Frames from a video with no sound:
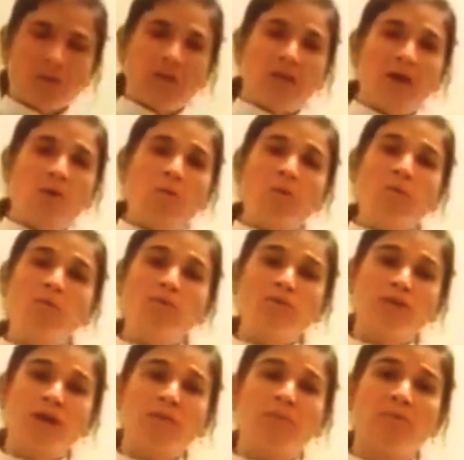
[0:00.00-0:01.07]
Now we will
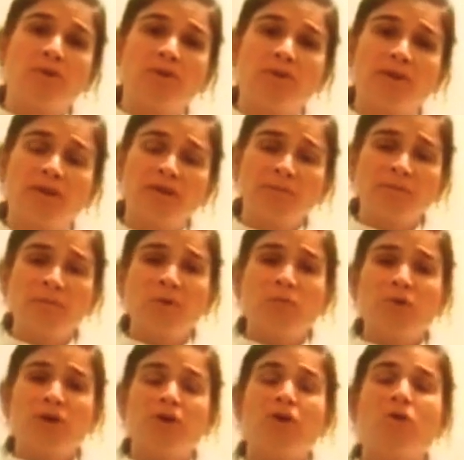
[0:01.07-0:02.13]
start breathing.
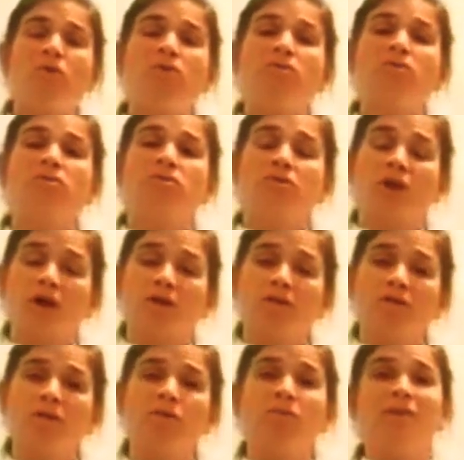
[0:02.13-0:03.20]
We are going to
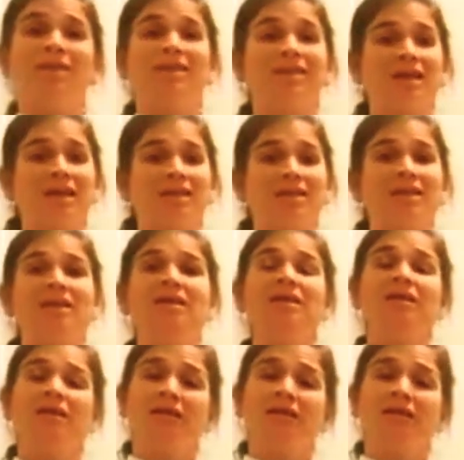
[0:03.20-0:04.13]
start with TATri,